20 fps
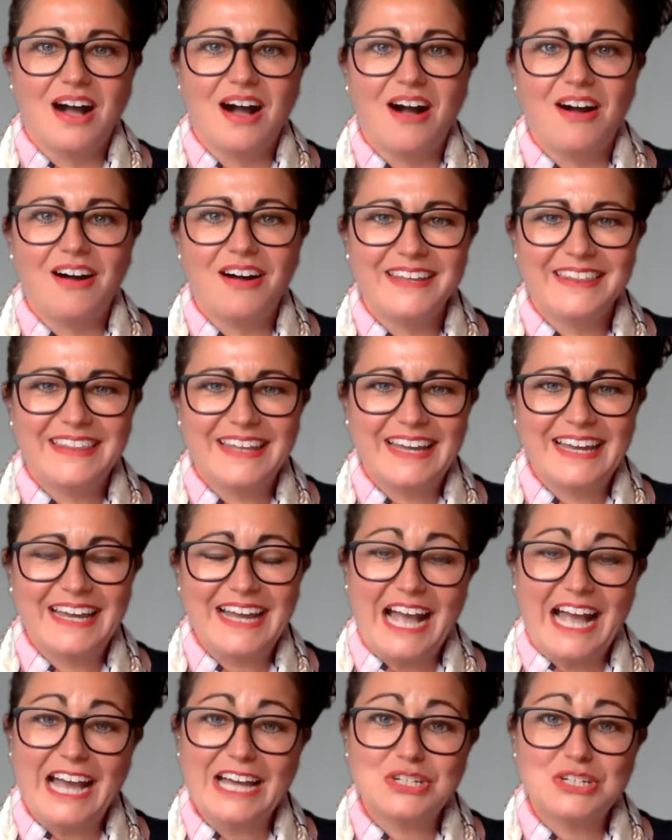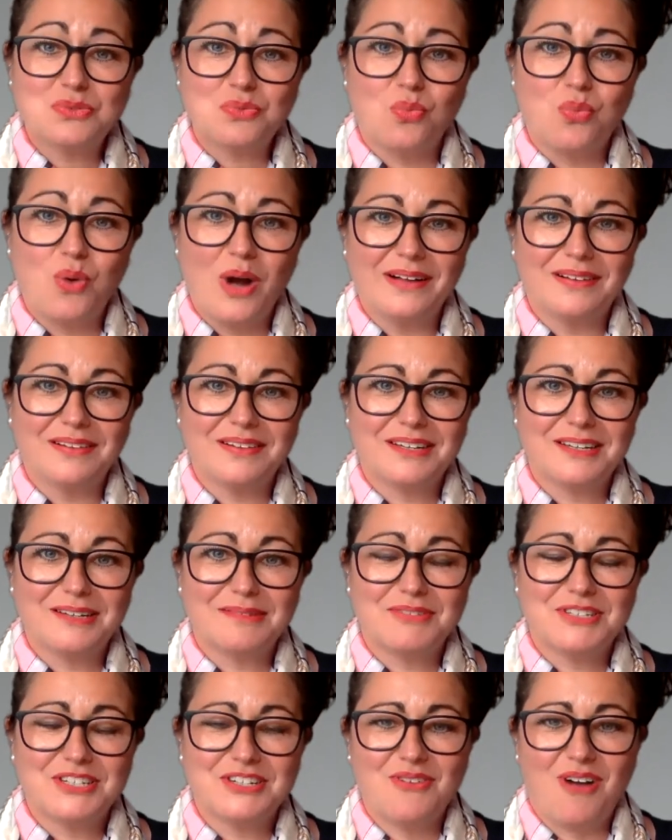Hi there, and
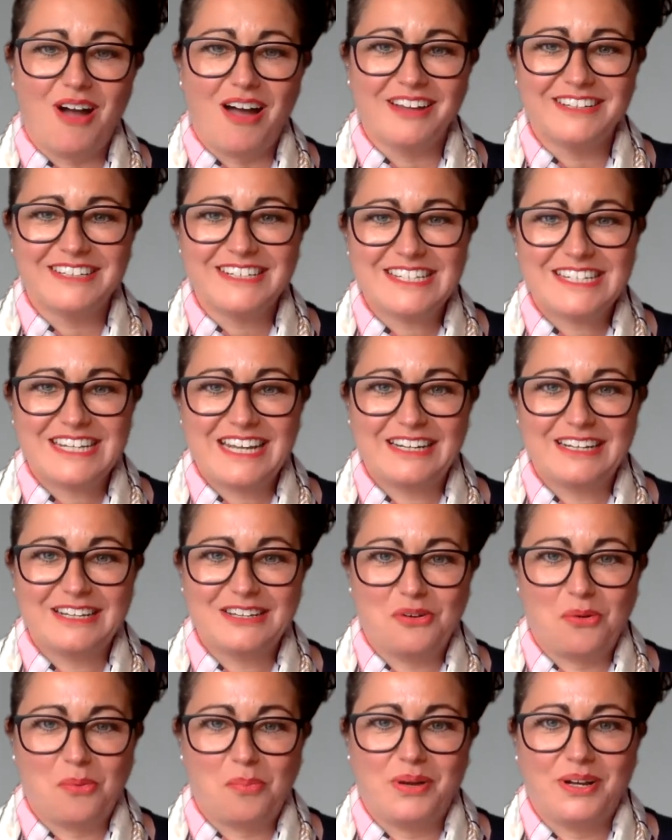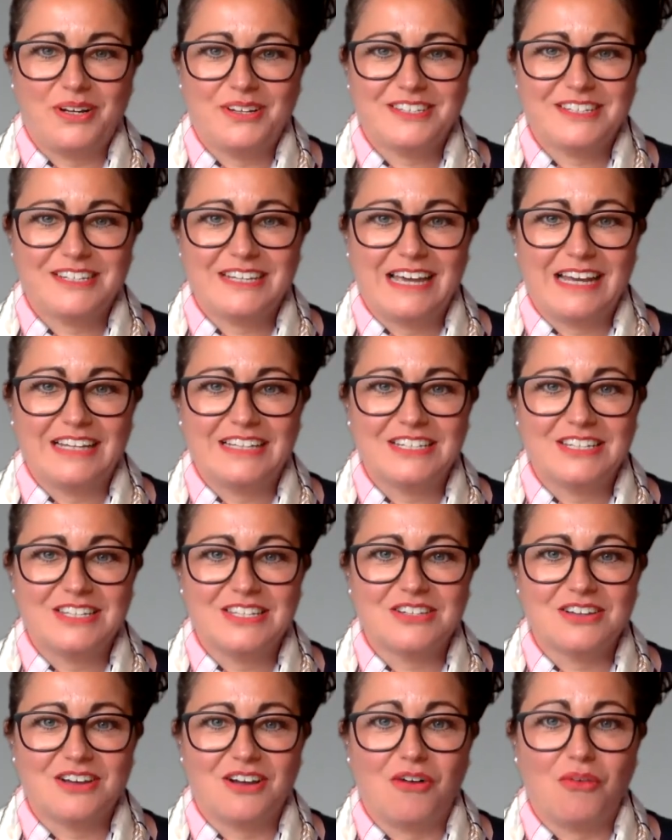welcome to Understanding Your Personality
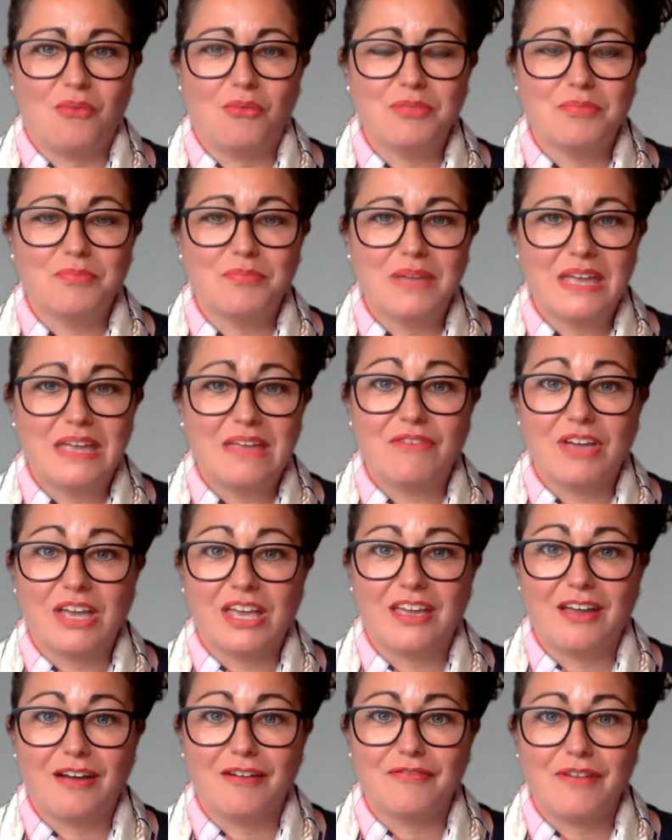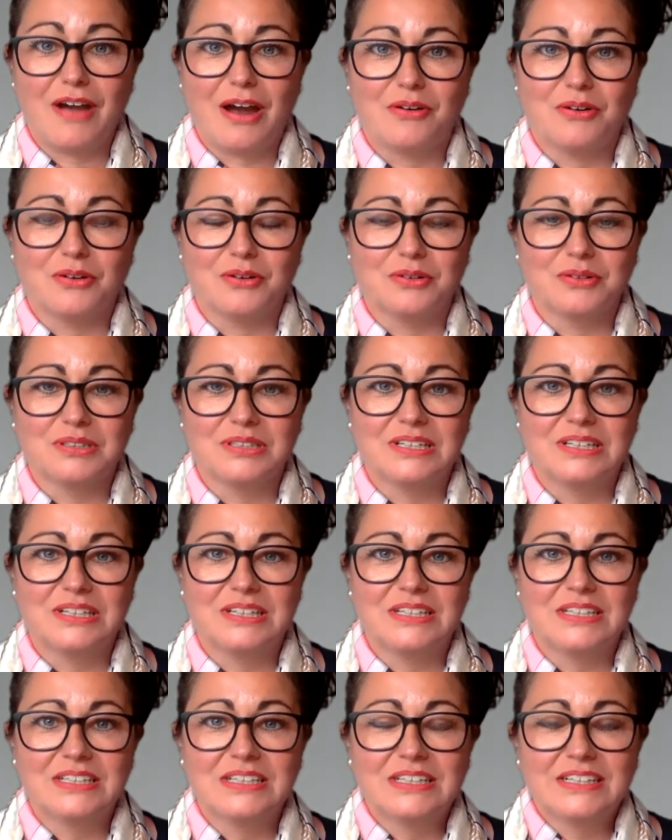Style with me, Vicky O'Farrell.
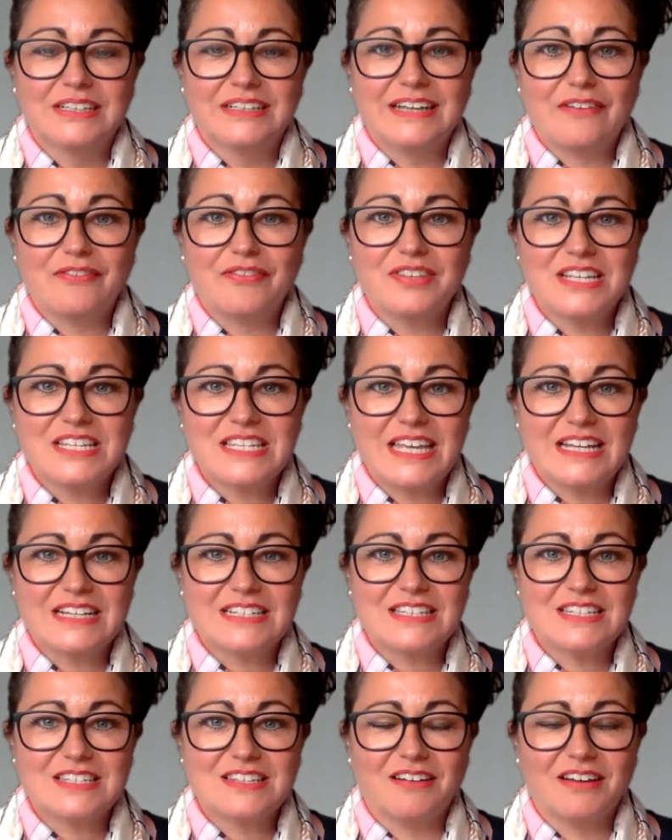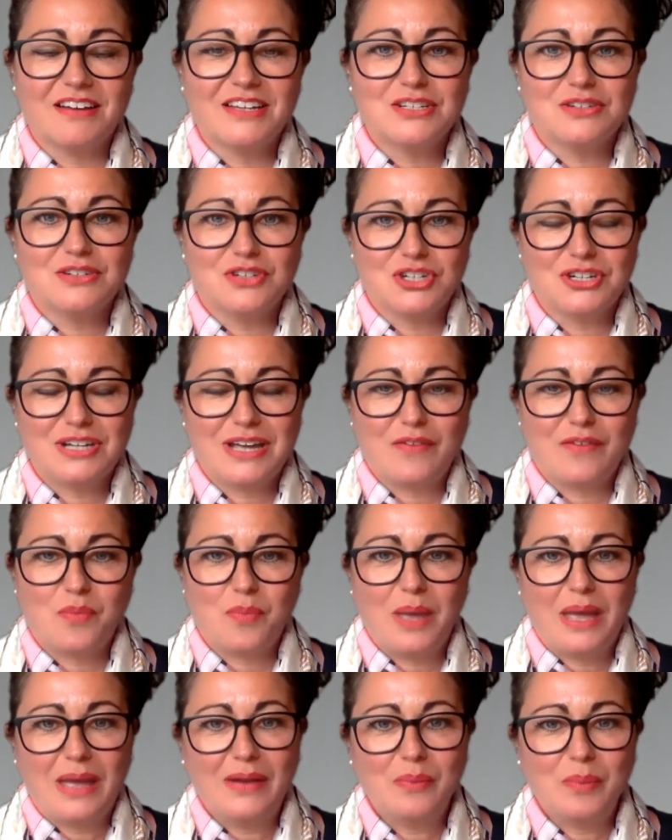Now, for this exercise, you should have a
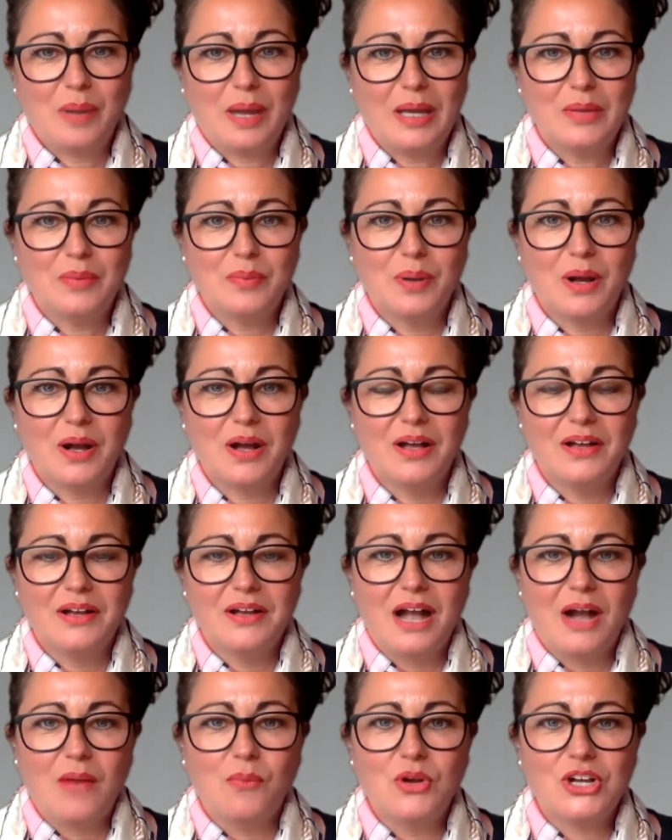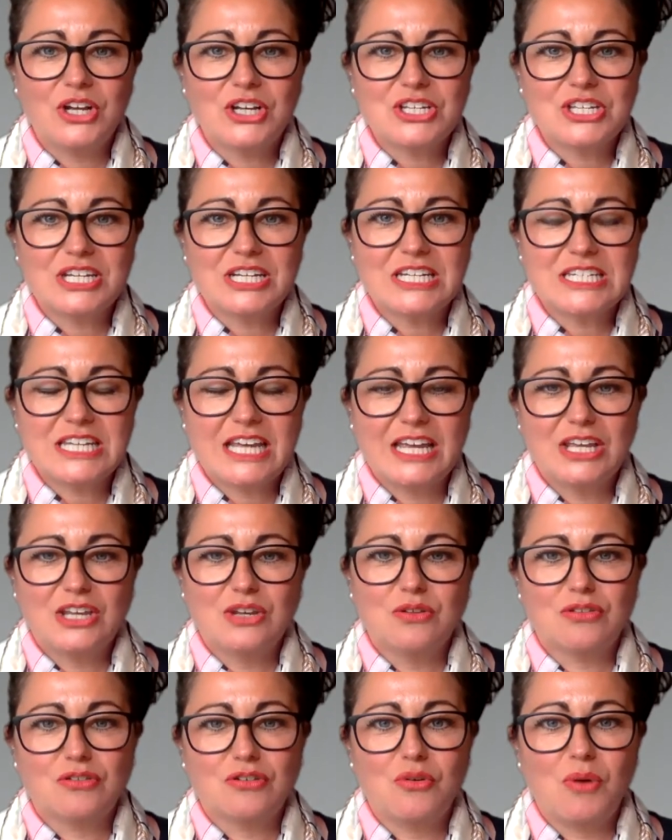pen and paper, and we're just going to take
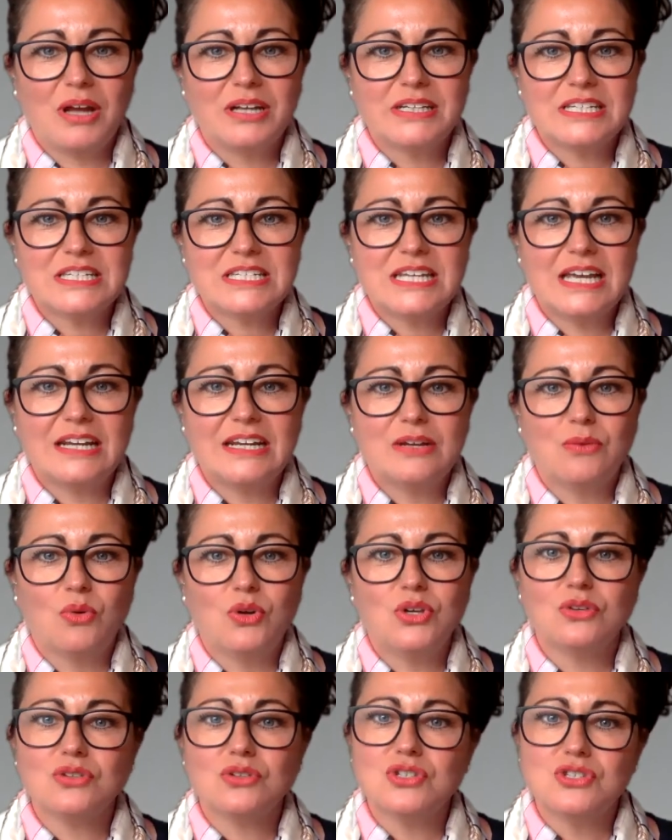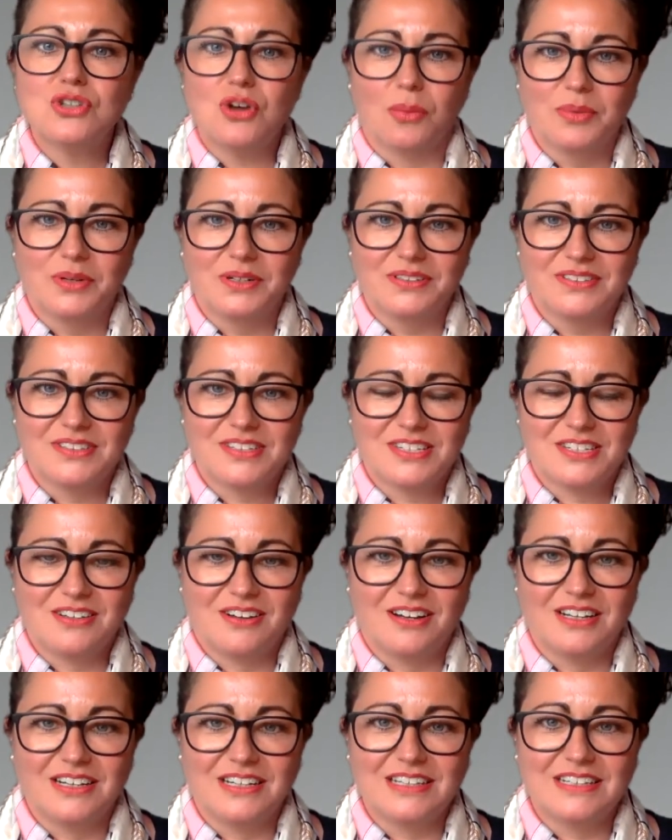you through understanding what your dominant
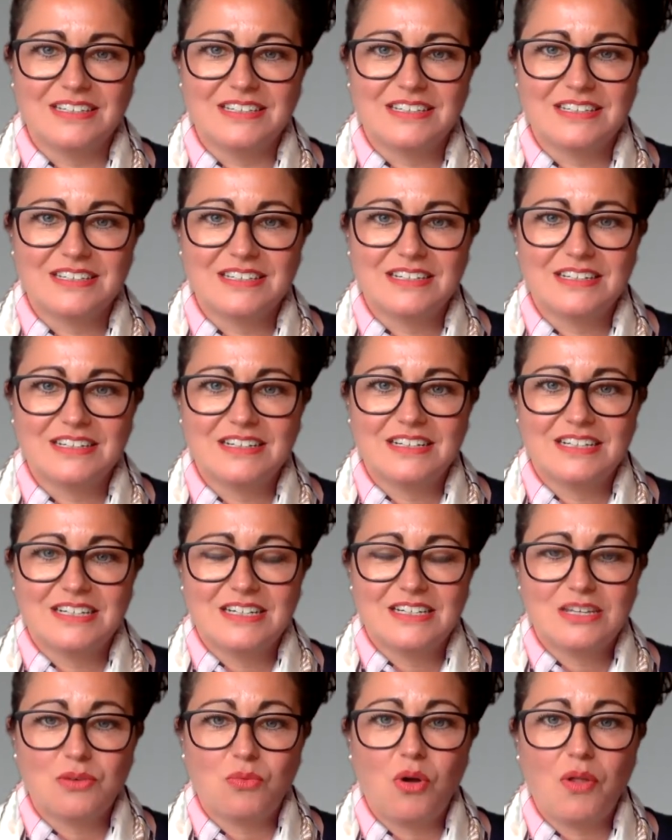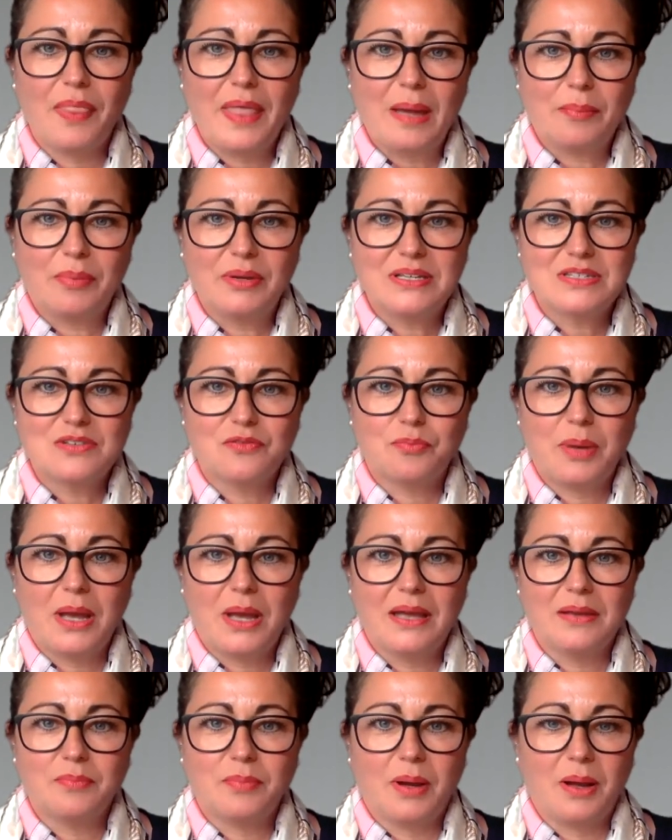style is. So, on that piece of
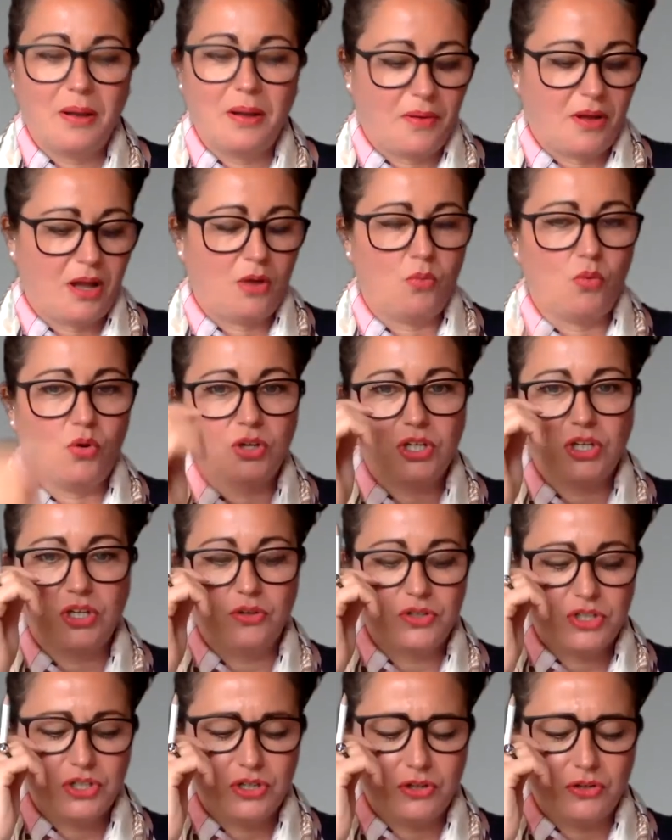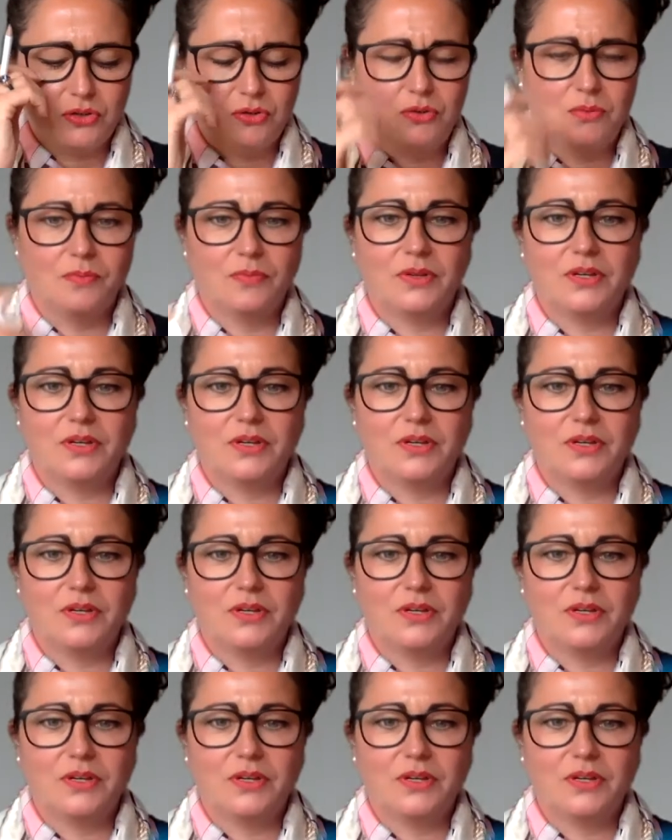paper, I want you to